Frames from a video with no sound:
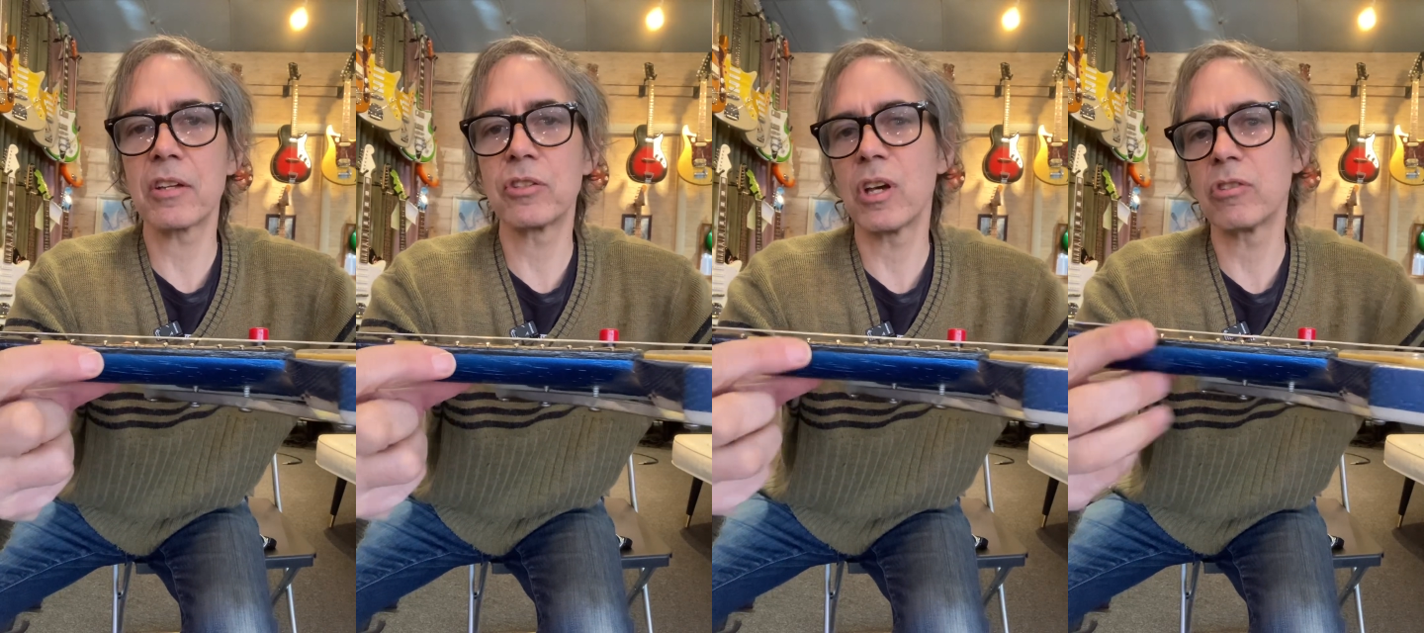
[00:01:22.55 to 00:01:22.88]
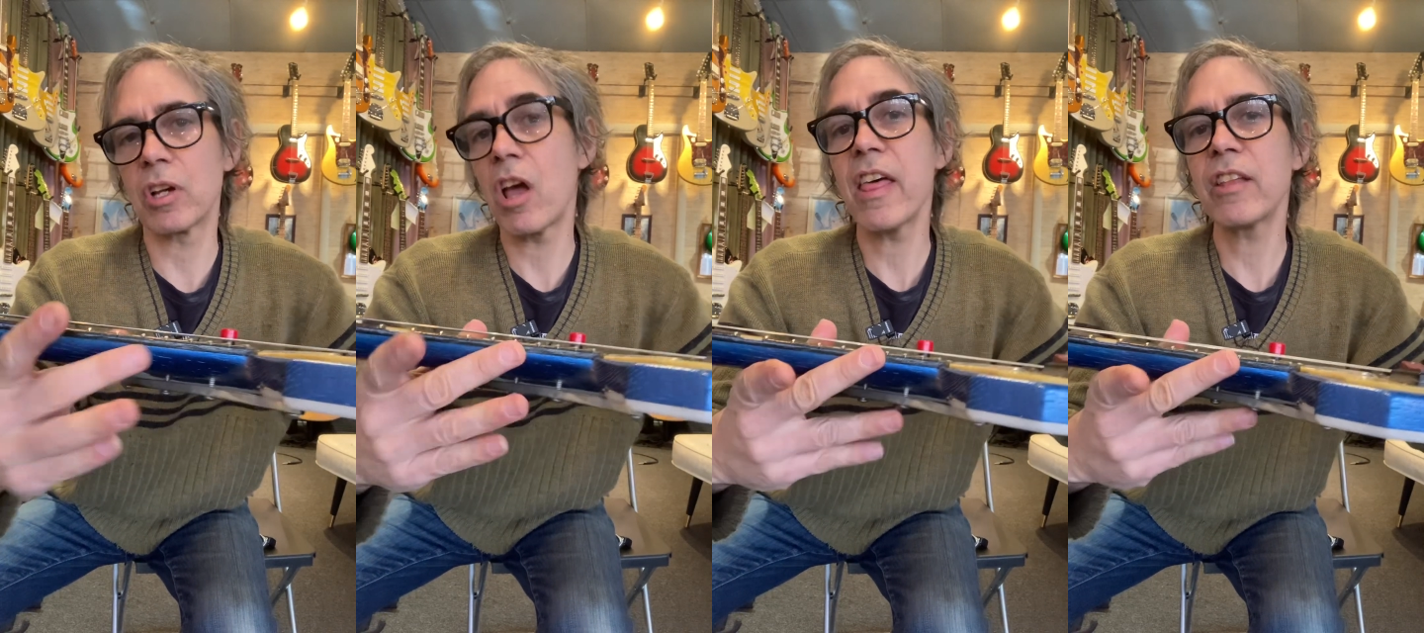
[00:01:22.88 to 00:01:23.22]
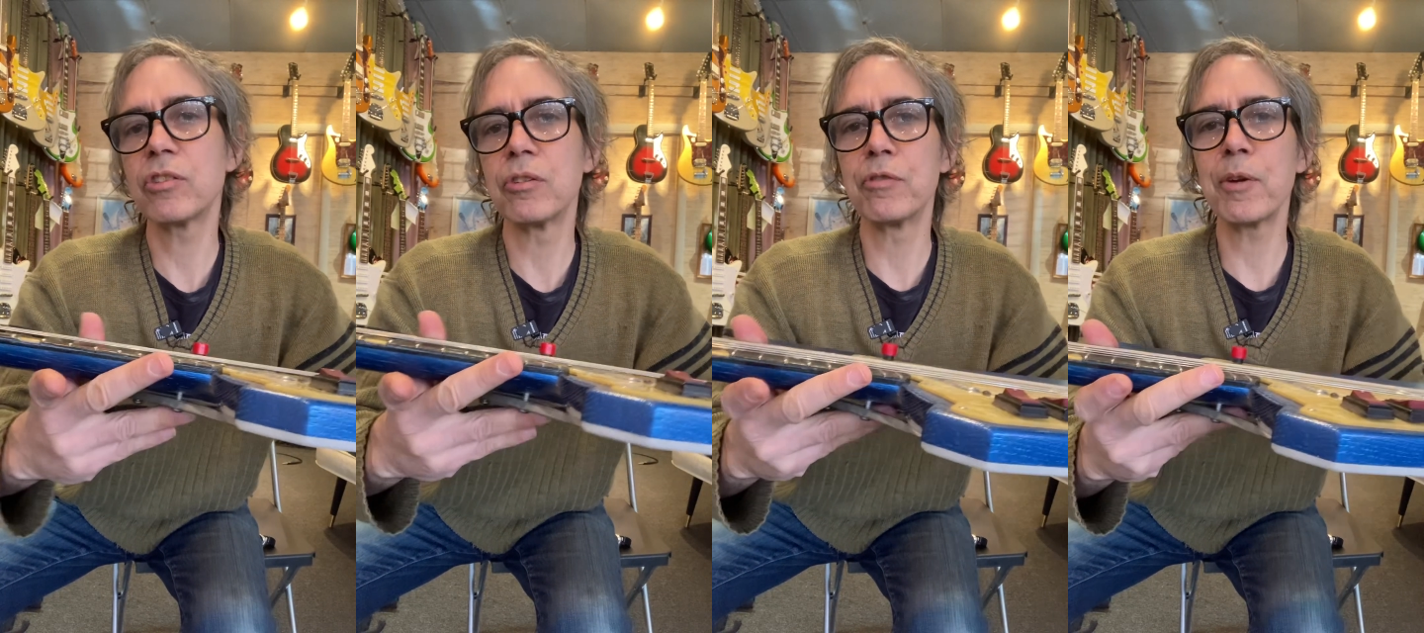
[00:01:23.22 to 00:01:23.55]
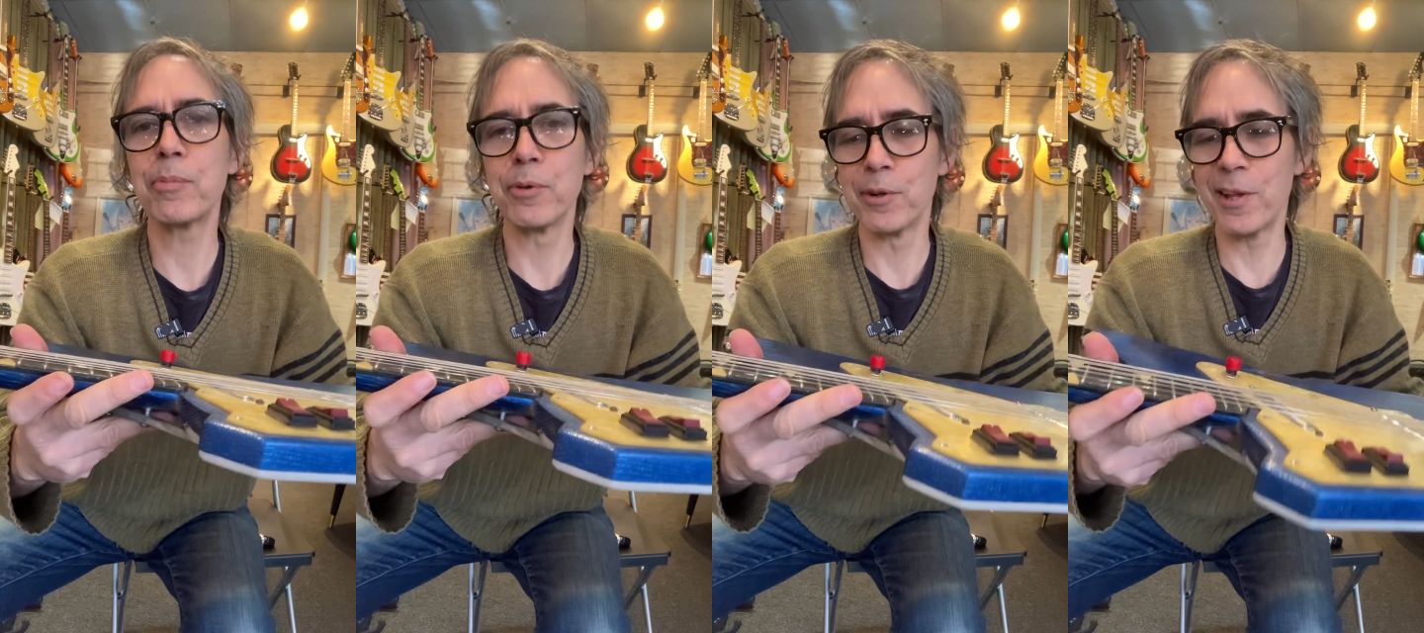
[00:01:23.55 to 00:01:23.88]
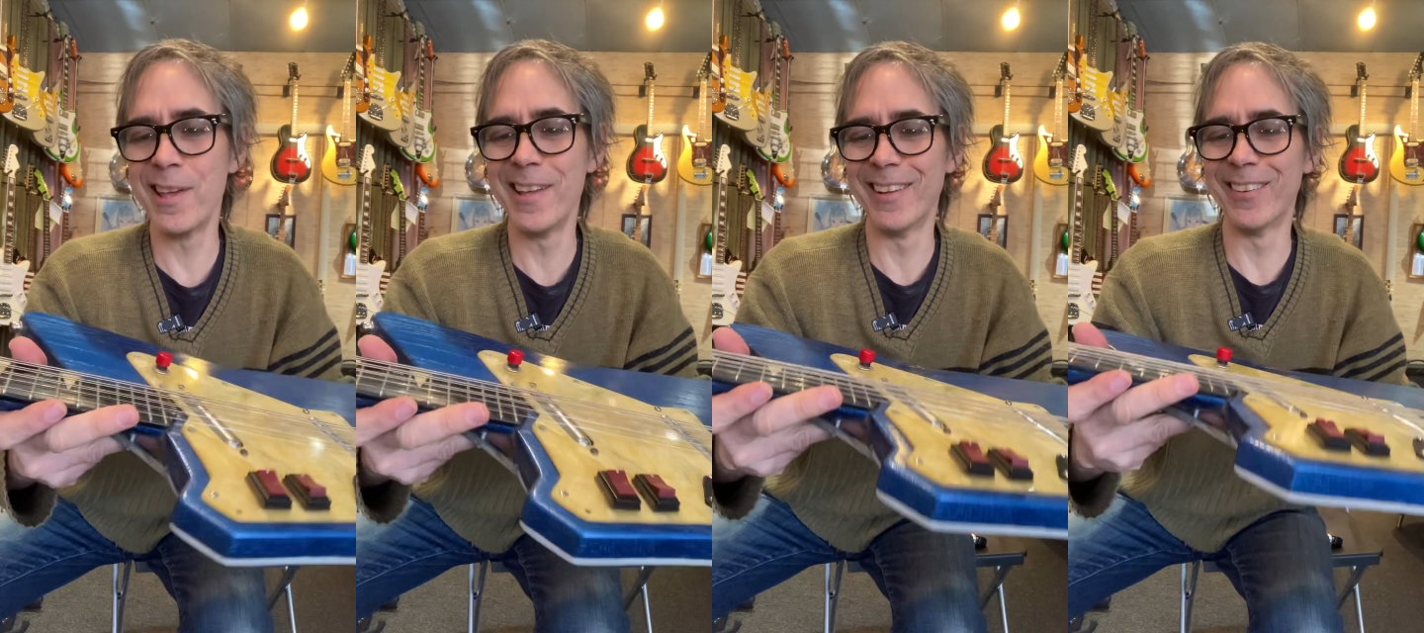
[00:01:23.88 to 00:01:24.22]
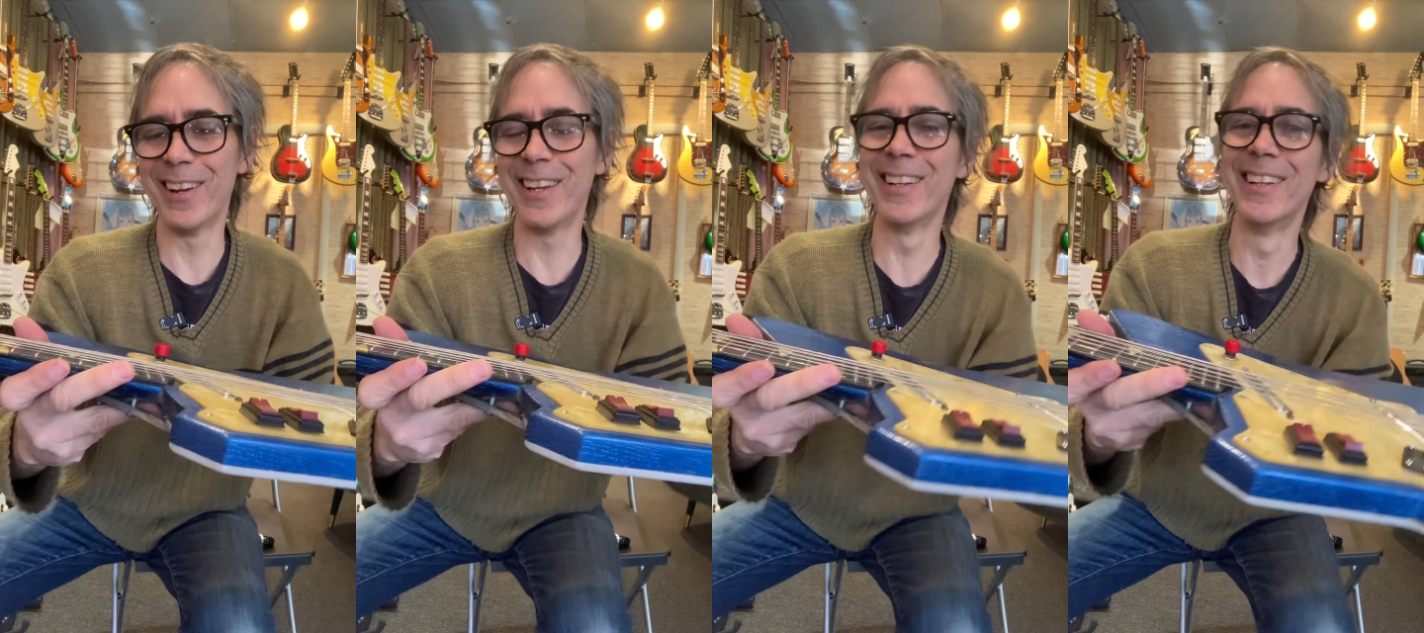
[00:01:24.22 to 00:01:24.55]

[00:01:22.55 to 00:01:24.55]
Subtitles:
So I was like, hey, that's a good fretboard, right?